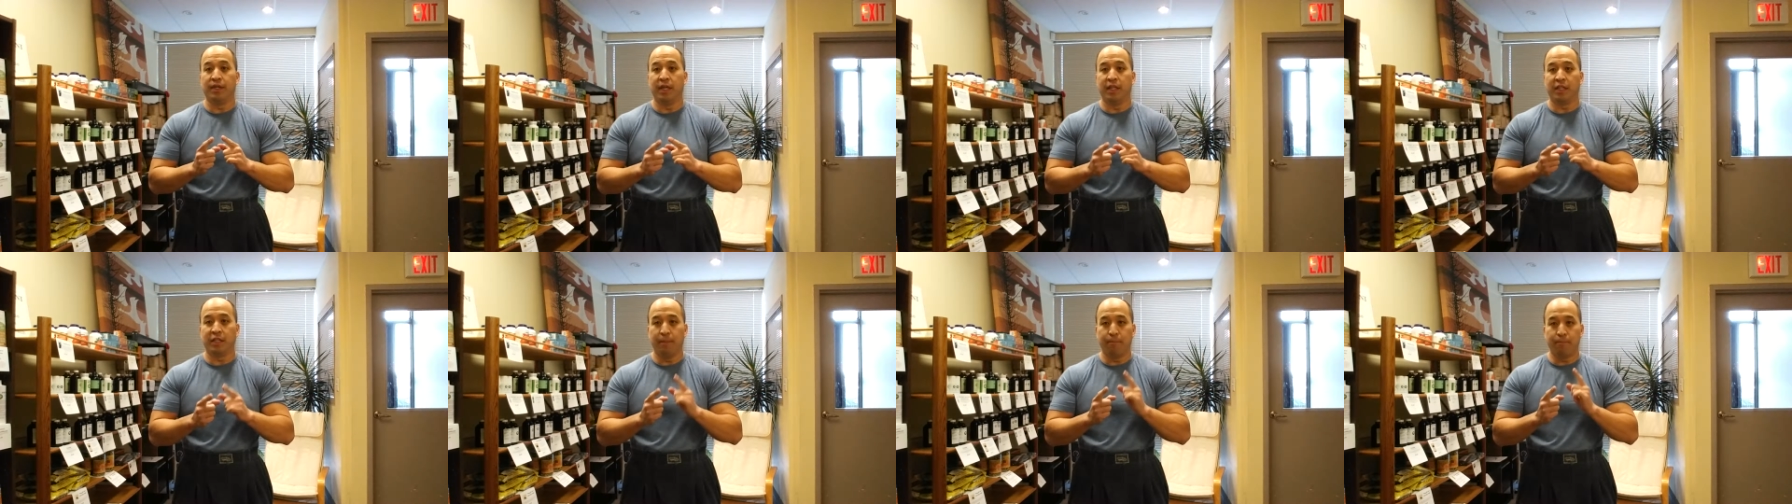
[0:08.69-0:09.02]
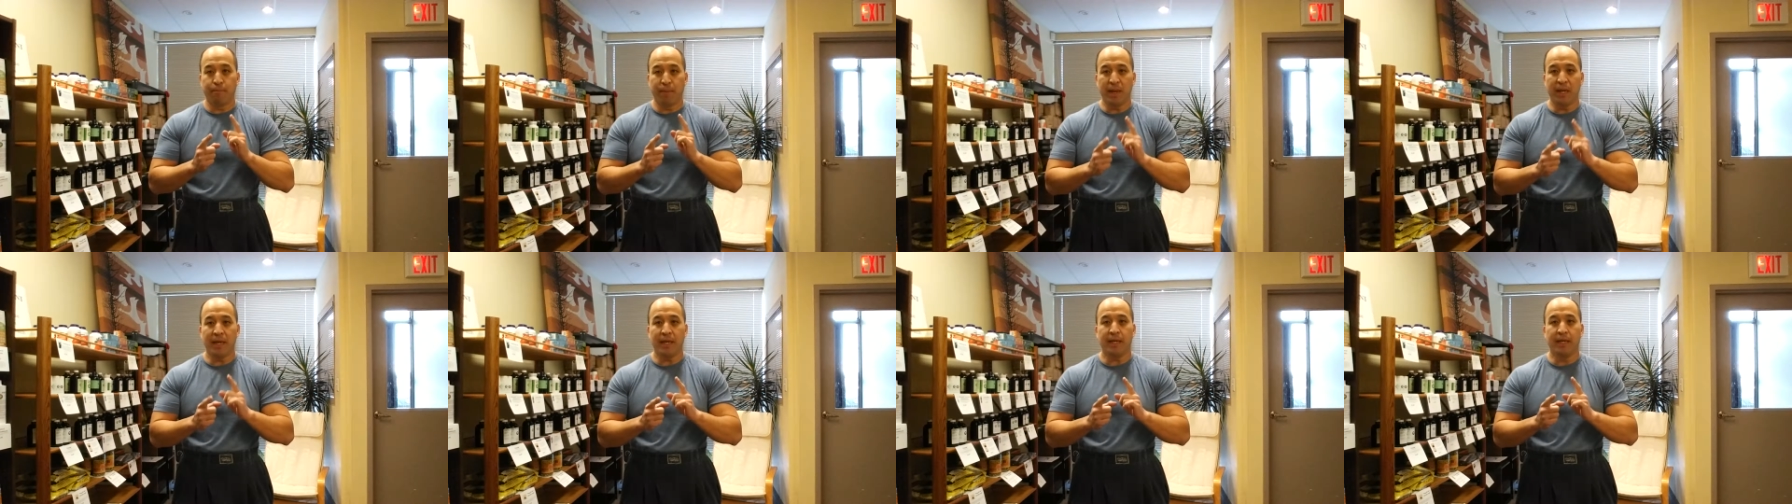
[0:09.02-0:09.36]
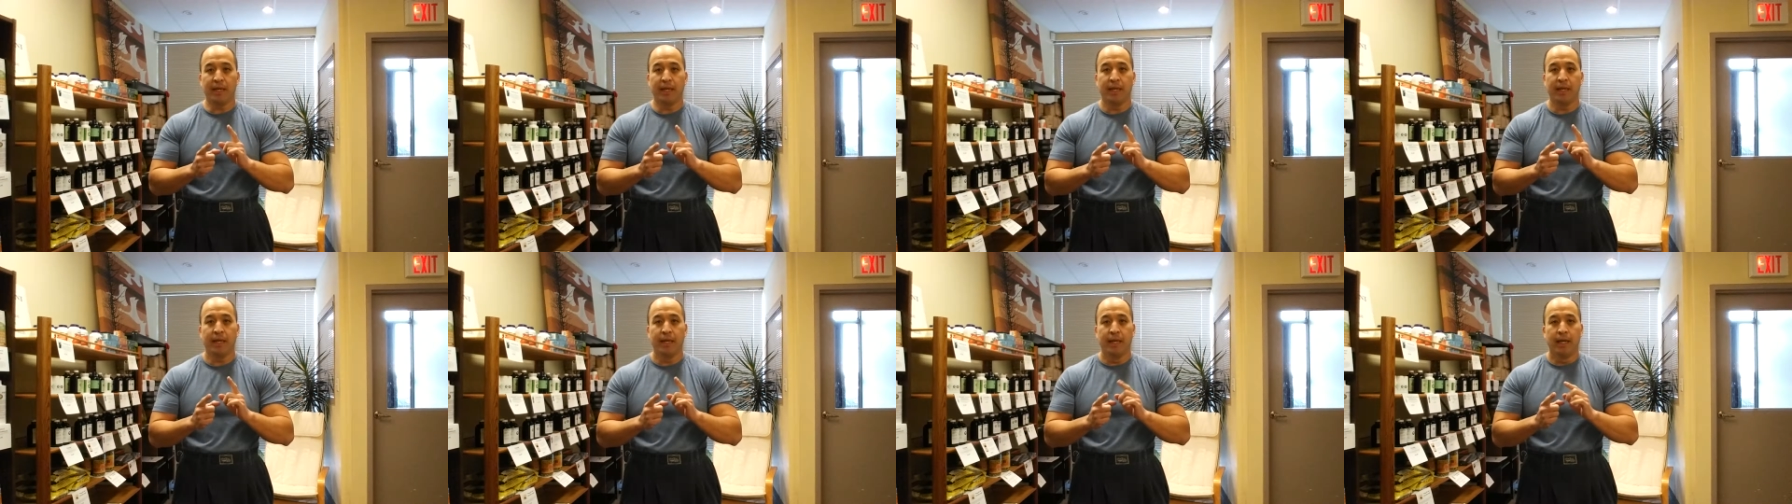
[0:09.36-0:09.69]
It's a big
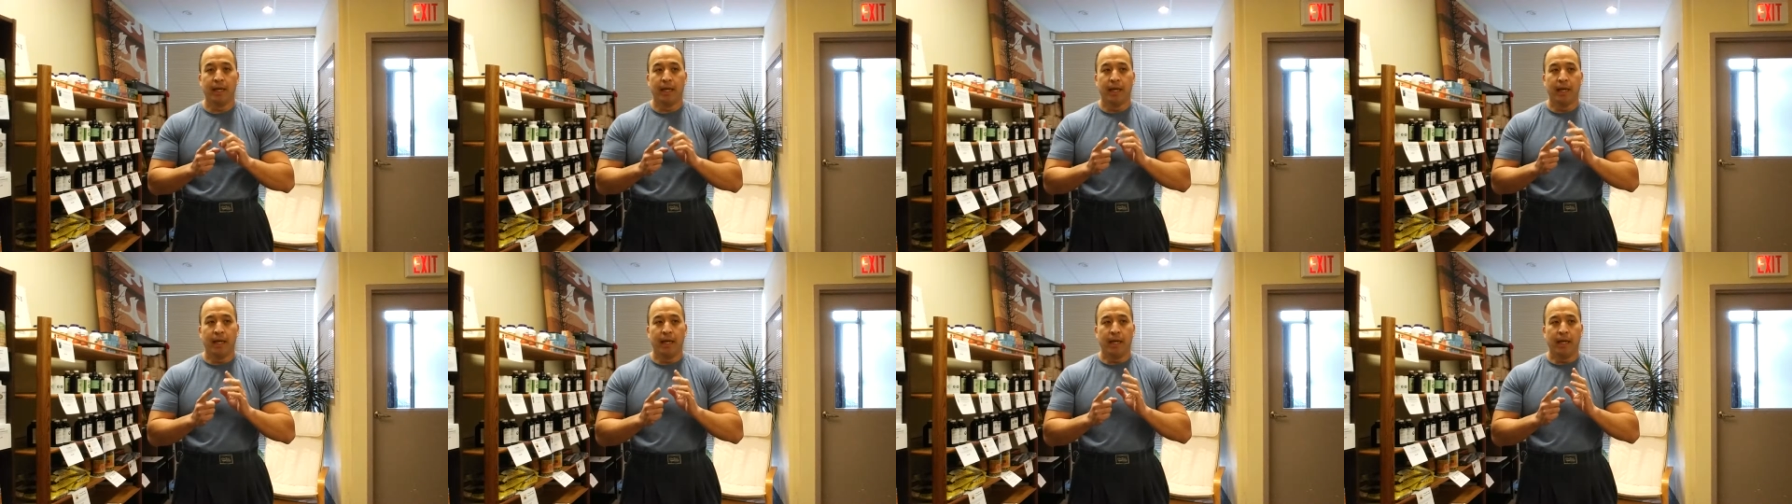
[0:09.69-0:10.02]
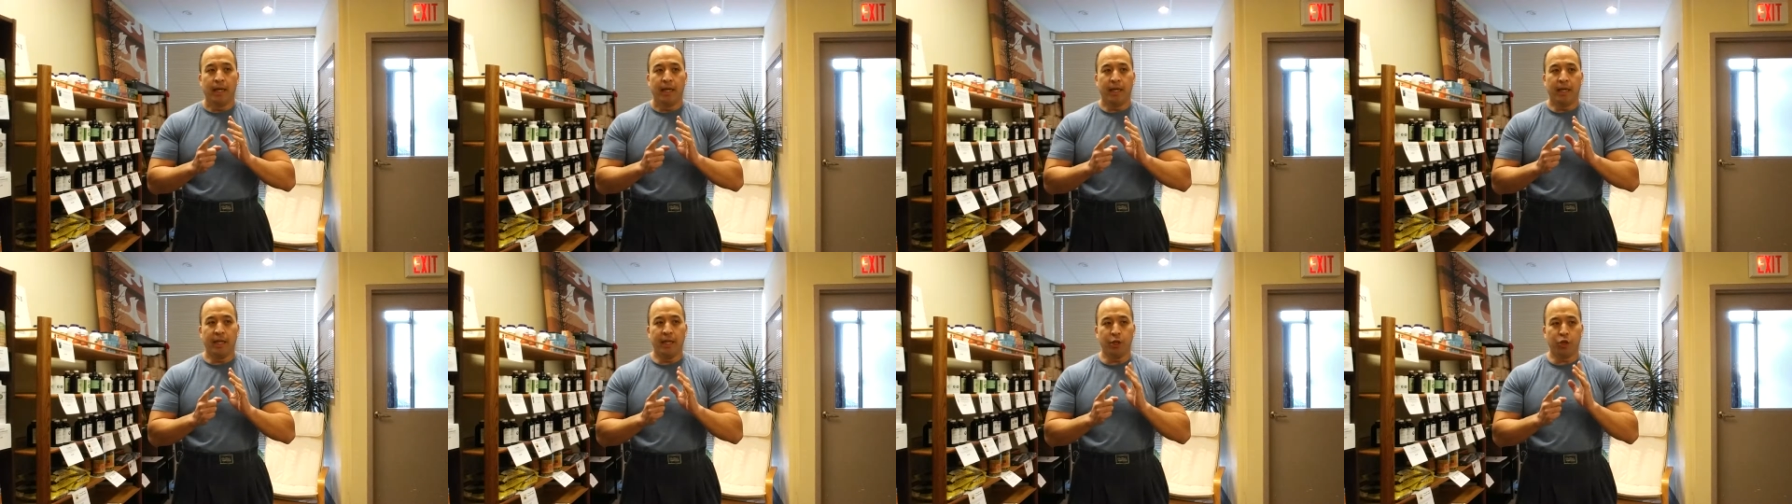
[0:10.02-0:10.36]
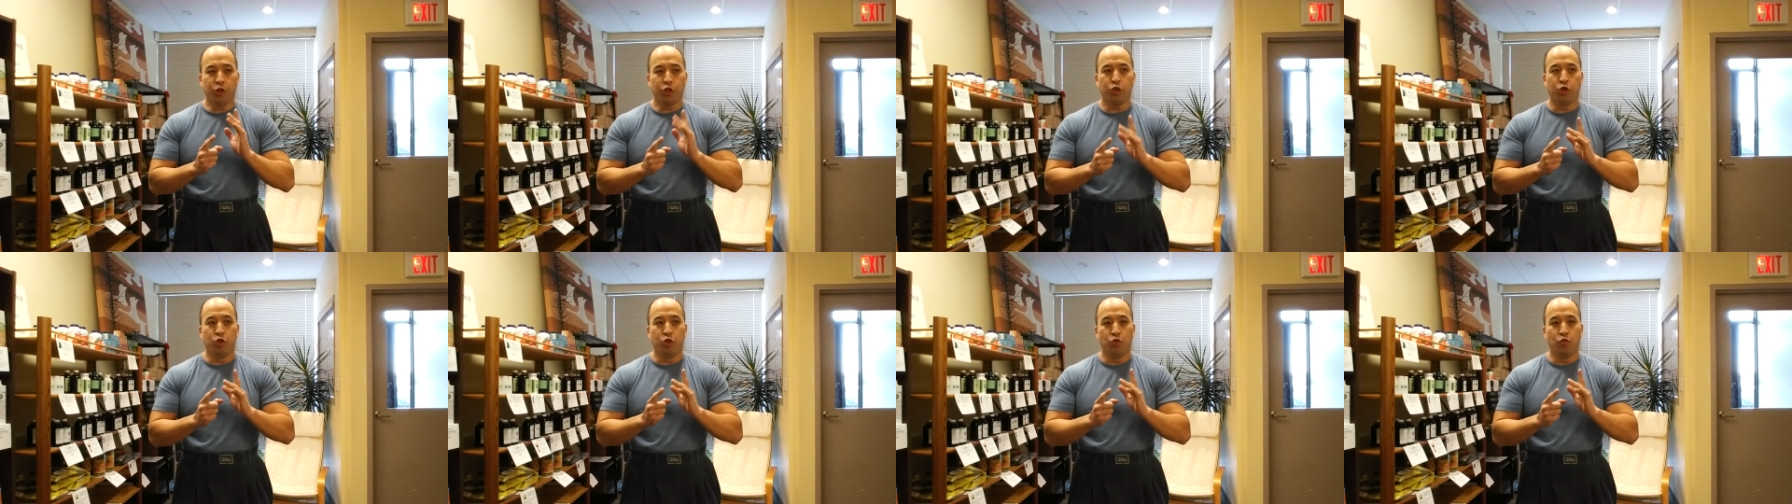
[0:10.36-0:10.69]

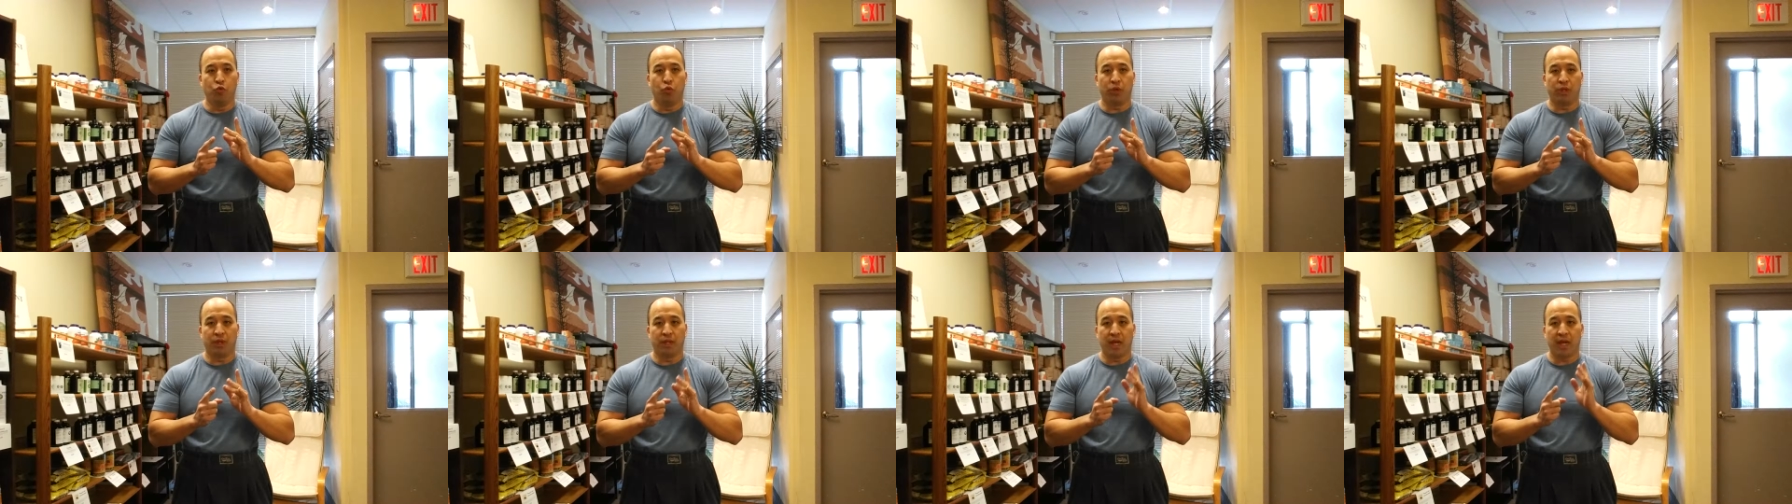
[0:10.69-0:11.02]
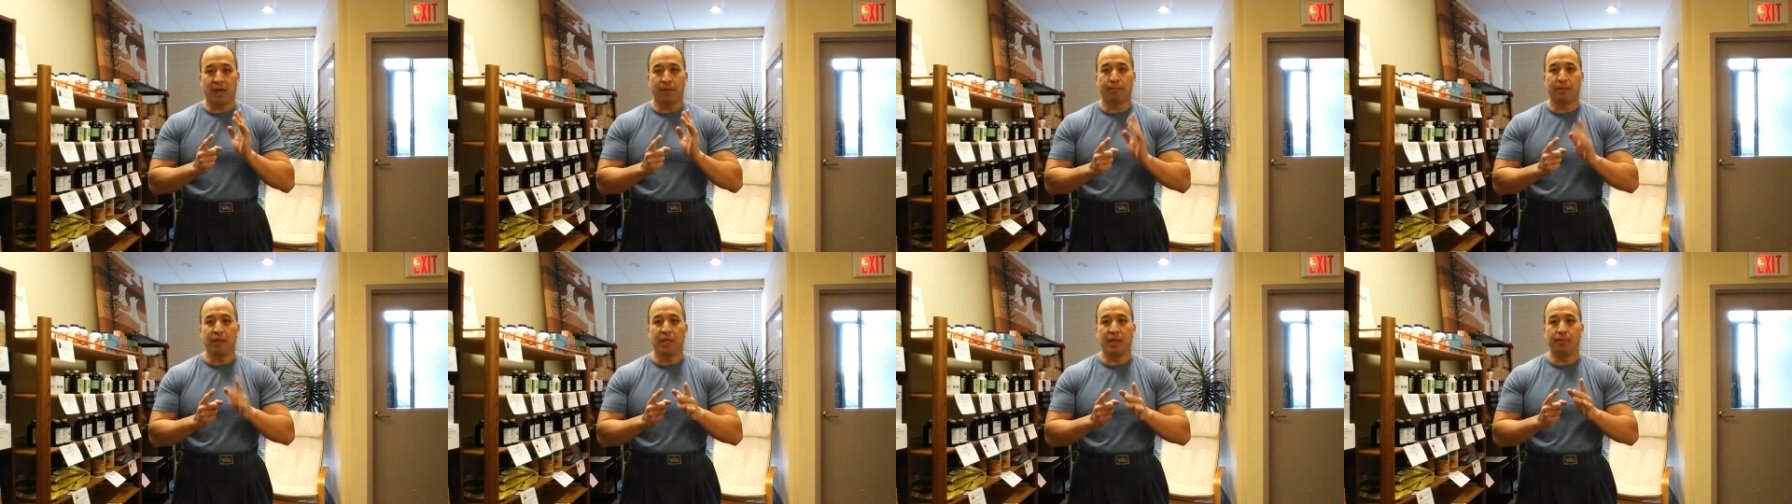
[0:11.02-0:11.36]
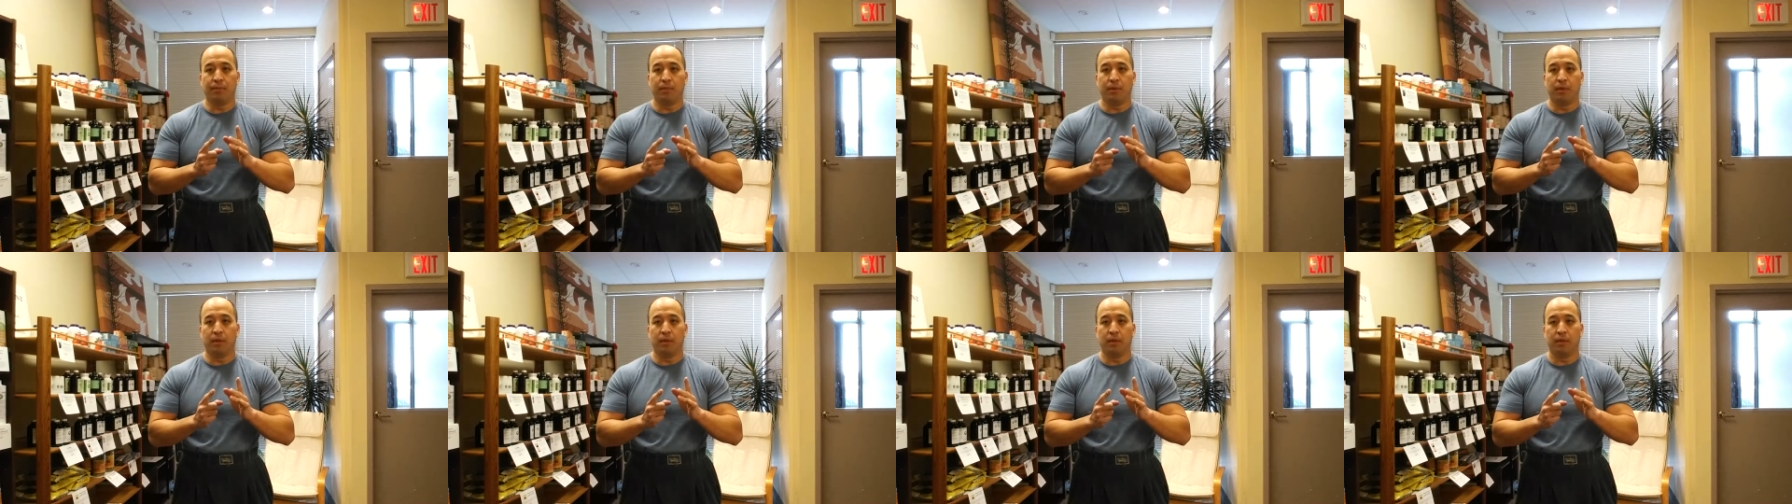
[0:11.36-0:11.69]
issue with a lot of
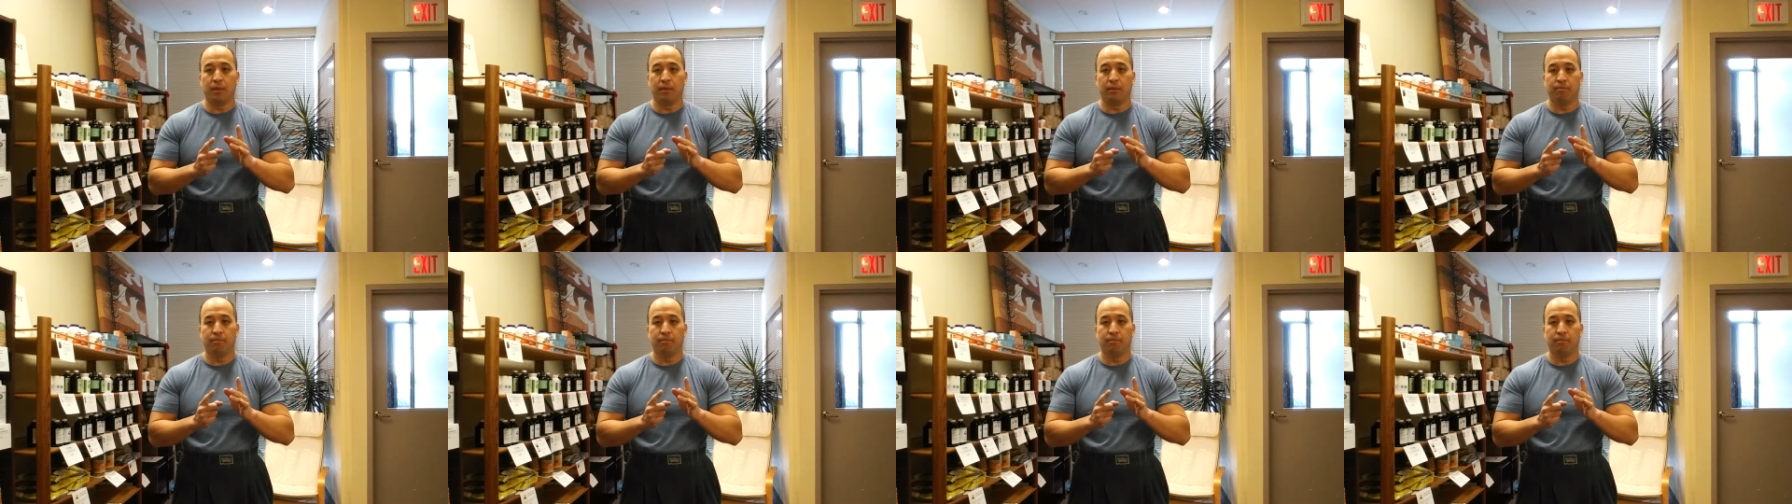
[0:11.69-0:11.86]
people.